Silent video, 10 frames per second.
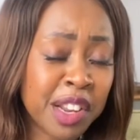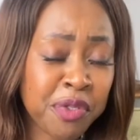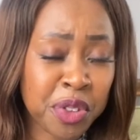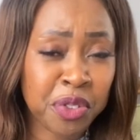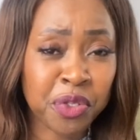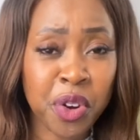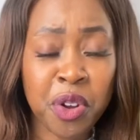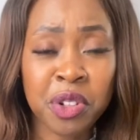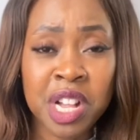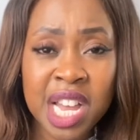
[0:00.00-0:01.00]
for the
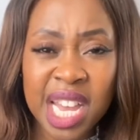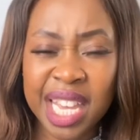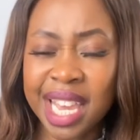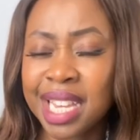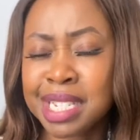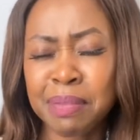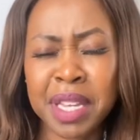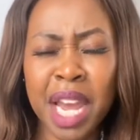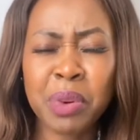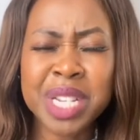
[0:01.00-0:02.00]
Floral Kingdom,
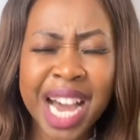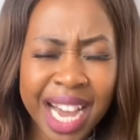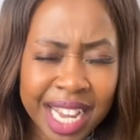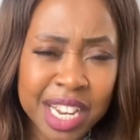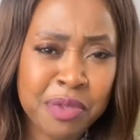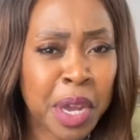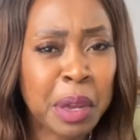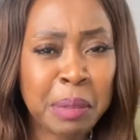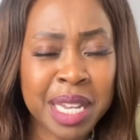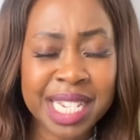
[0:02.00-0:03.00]
then I would highly
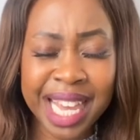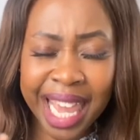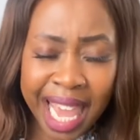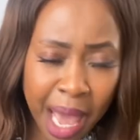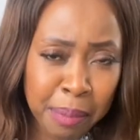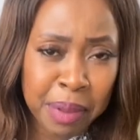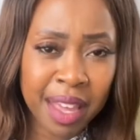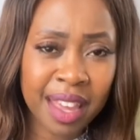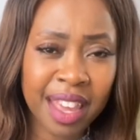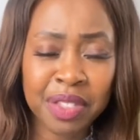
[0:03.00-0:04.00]
recommend
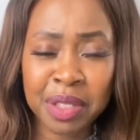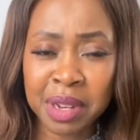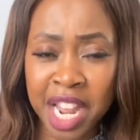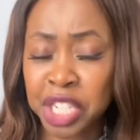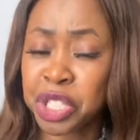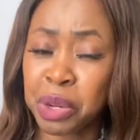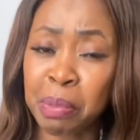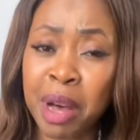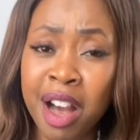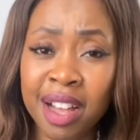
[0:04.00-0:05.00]
camping in the national
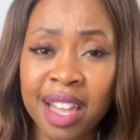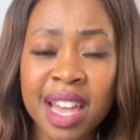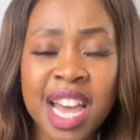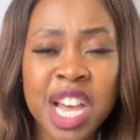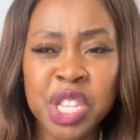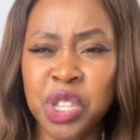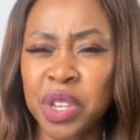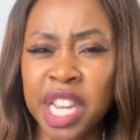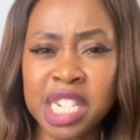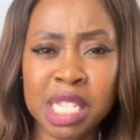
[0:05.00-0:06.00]
park so you
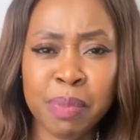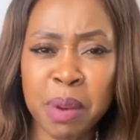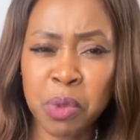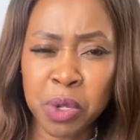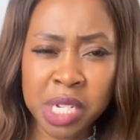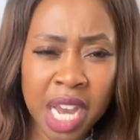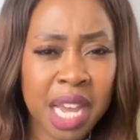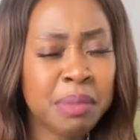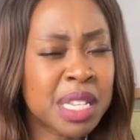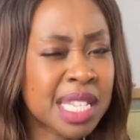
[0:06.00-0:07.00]
get to spend more
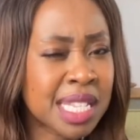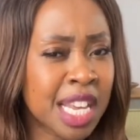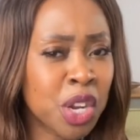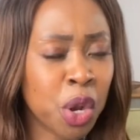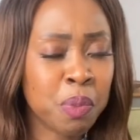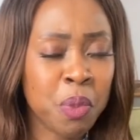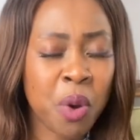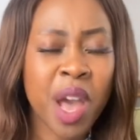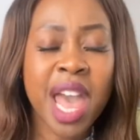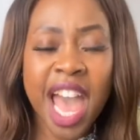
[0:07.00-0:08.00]
time and see a lot
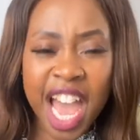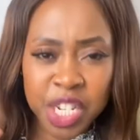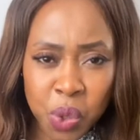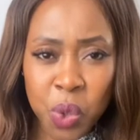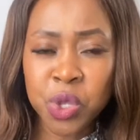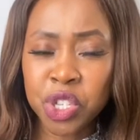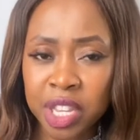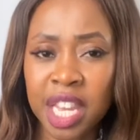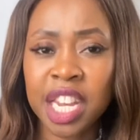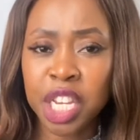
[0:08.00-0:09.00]
more, and also
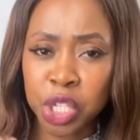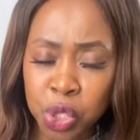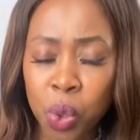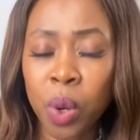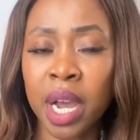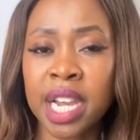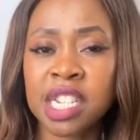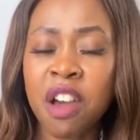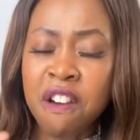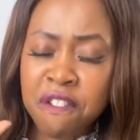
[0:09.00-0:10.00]
getting a tour guide
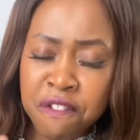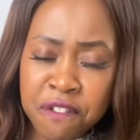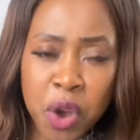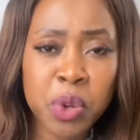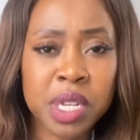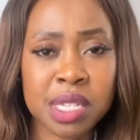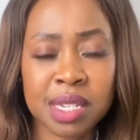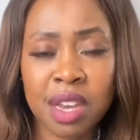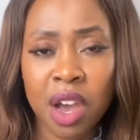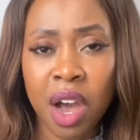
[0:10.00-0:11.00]

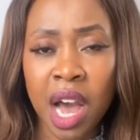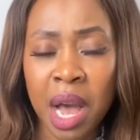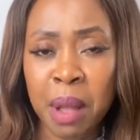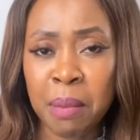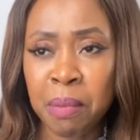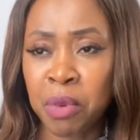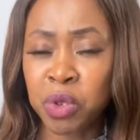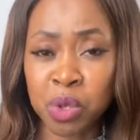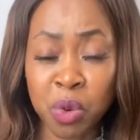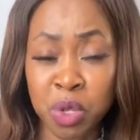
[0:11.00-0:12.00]
focused,
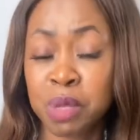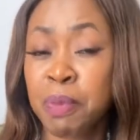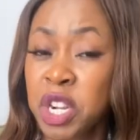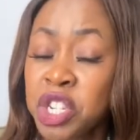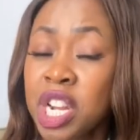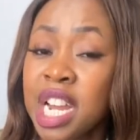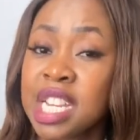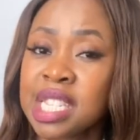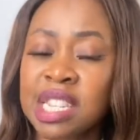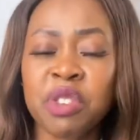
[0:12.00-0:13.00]
who's
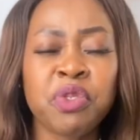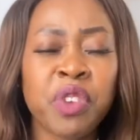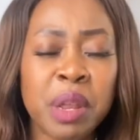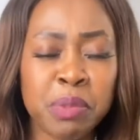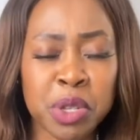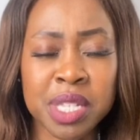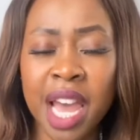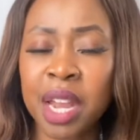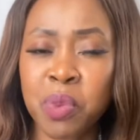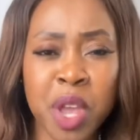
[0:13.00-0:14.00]
specialized in fynbos.
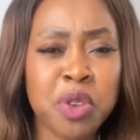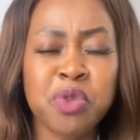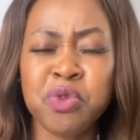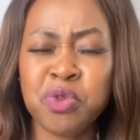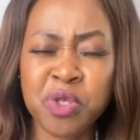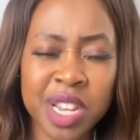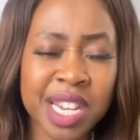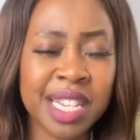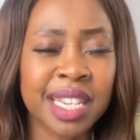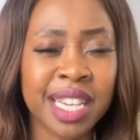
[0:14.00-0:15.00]
That way you
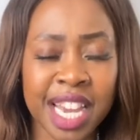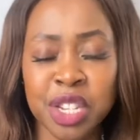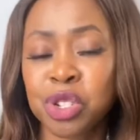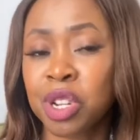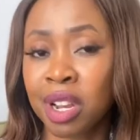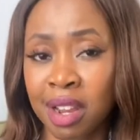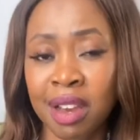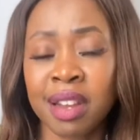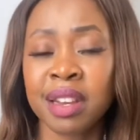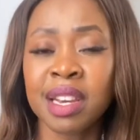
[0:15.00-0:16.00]
really get to
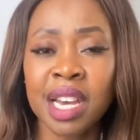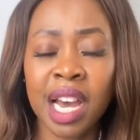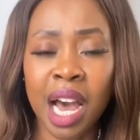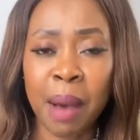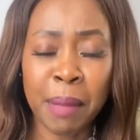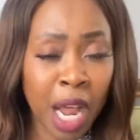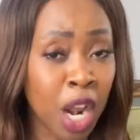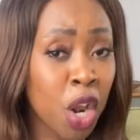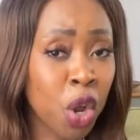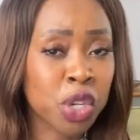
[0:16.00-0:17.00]
learn a
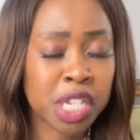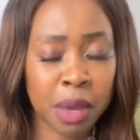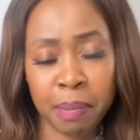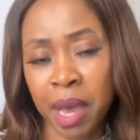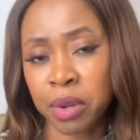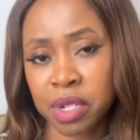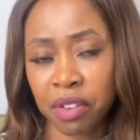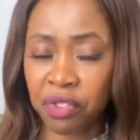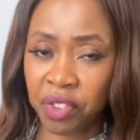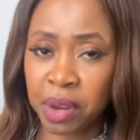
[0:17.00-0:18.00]
lot about
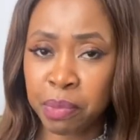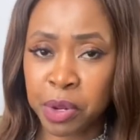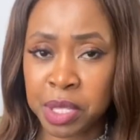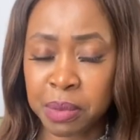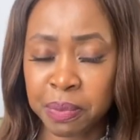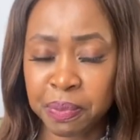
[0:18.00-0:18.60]
fynbos.